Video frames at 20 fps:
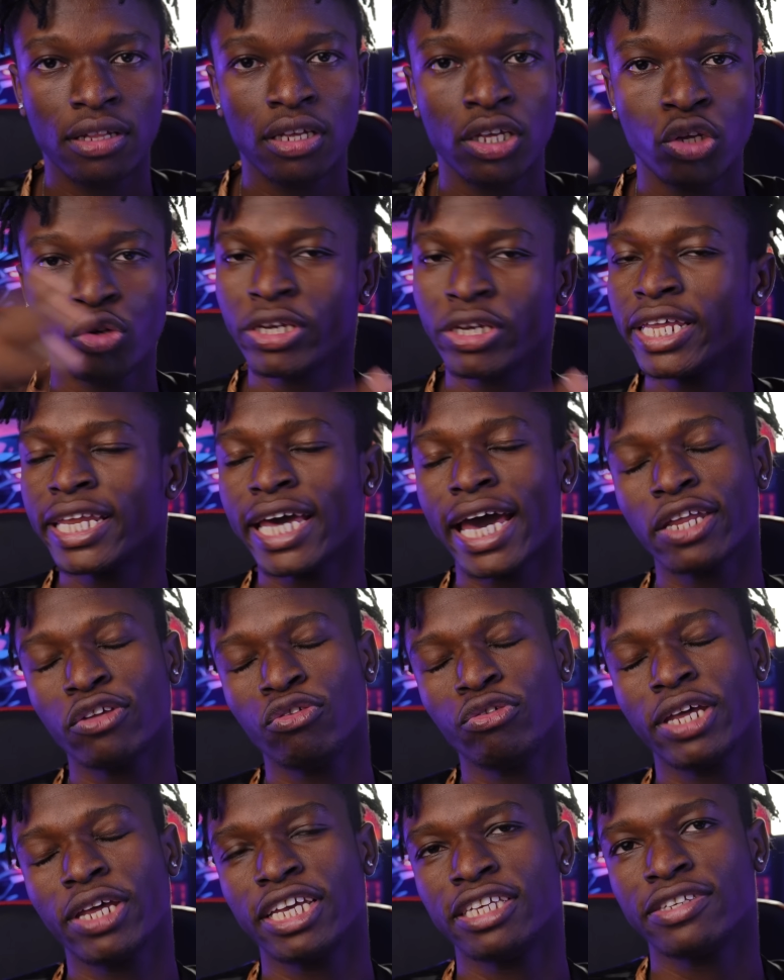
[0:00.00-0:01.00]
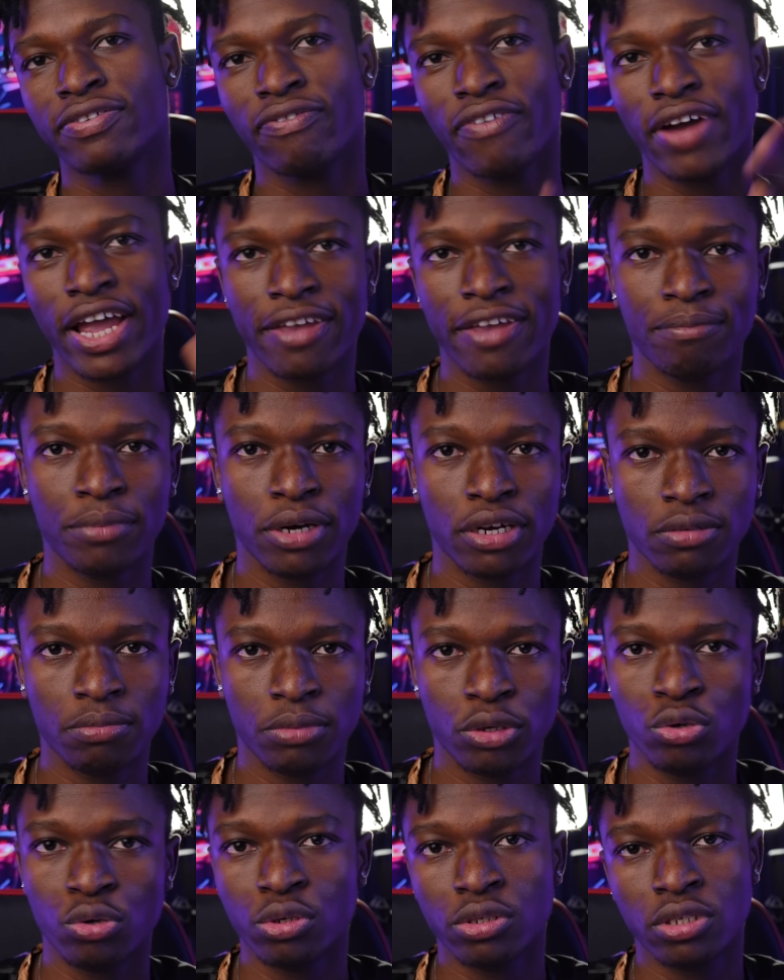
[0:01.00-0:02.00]
You can argue that it's 5 months
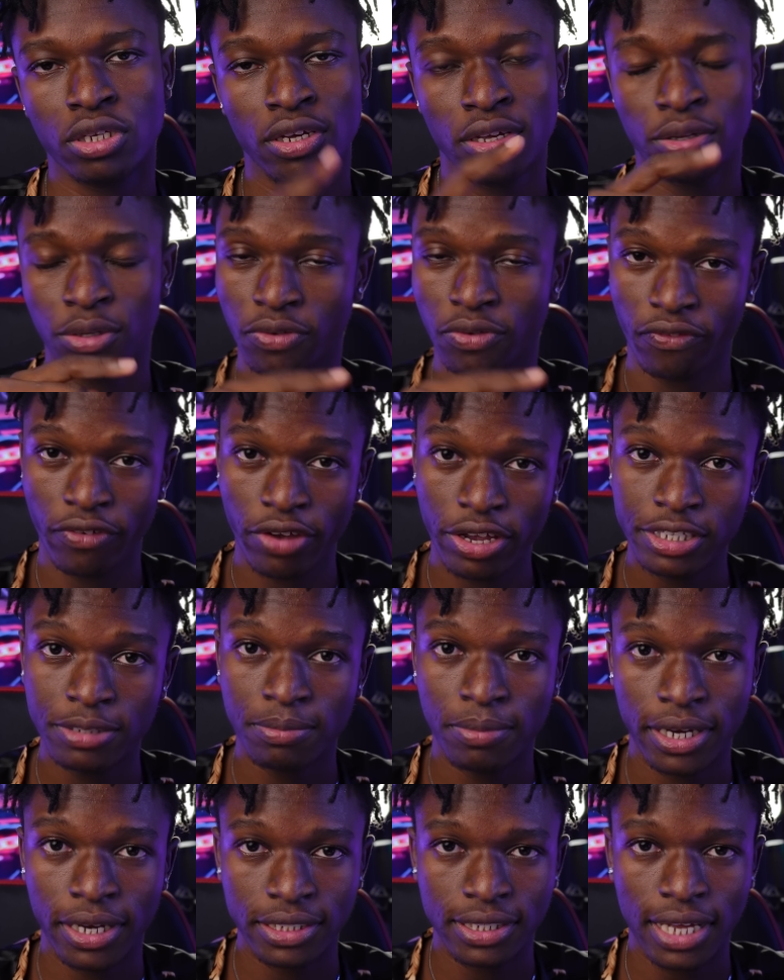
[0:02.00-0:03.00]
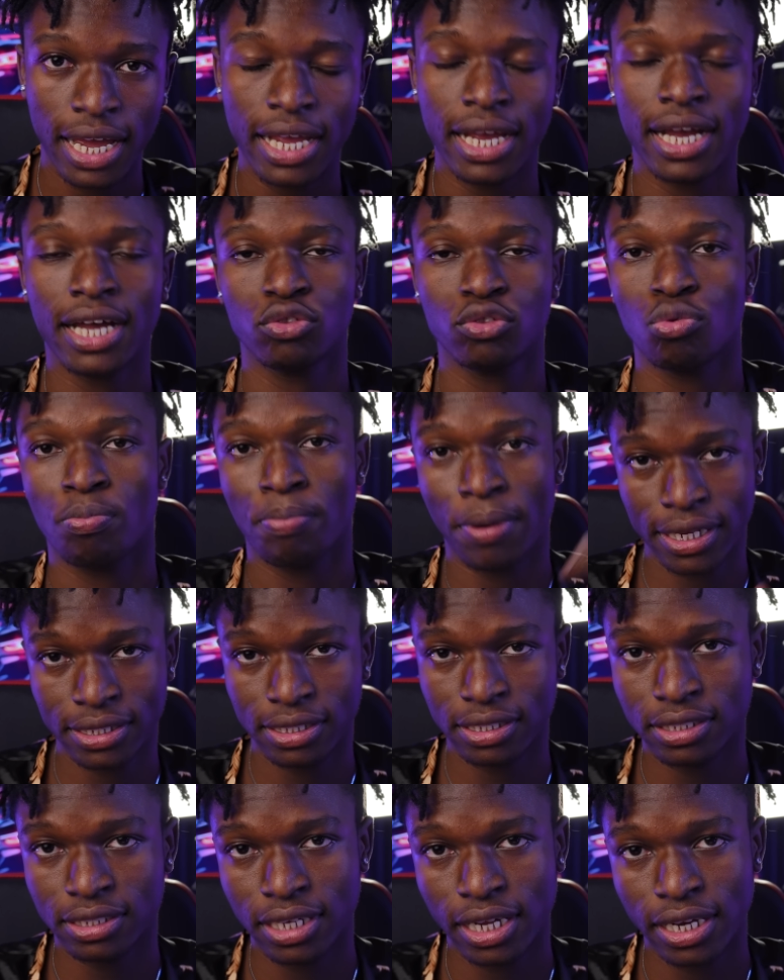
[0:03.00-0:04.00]
because the first month I had to pass the
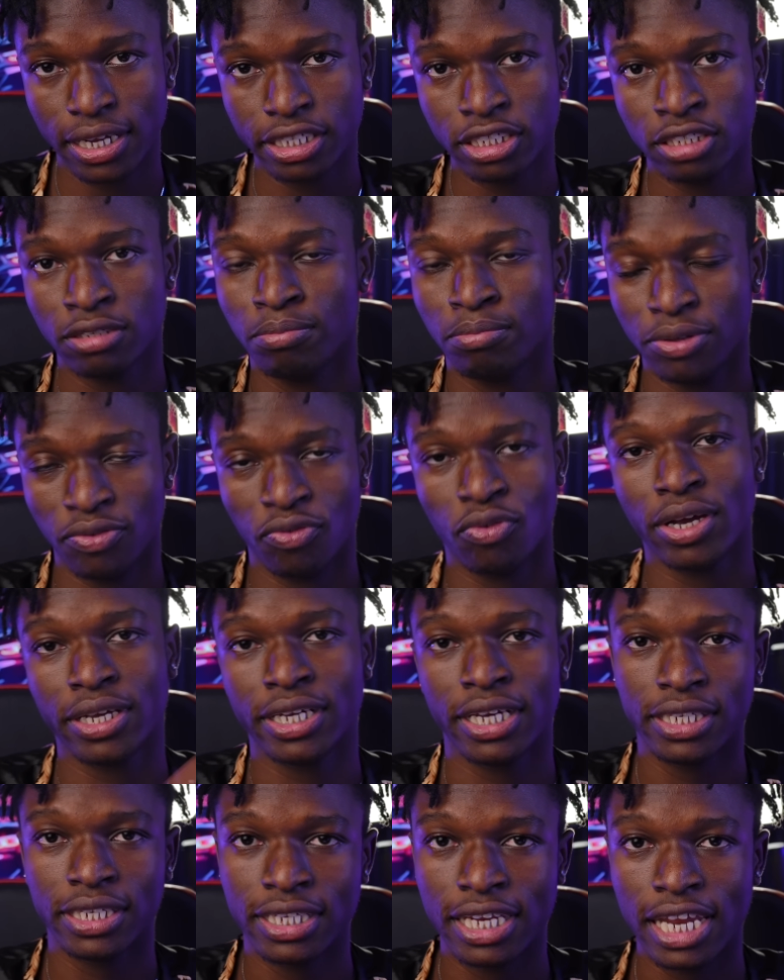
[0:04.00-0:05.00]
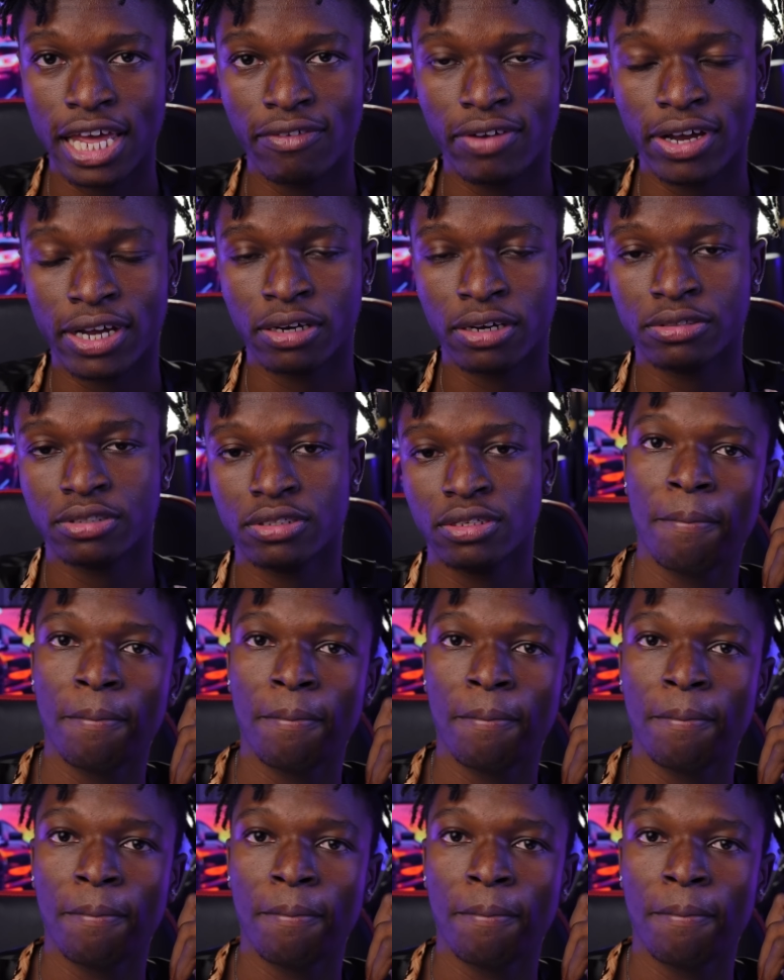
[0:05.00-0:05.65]
challenge before I get the live account.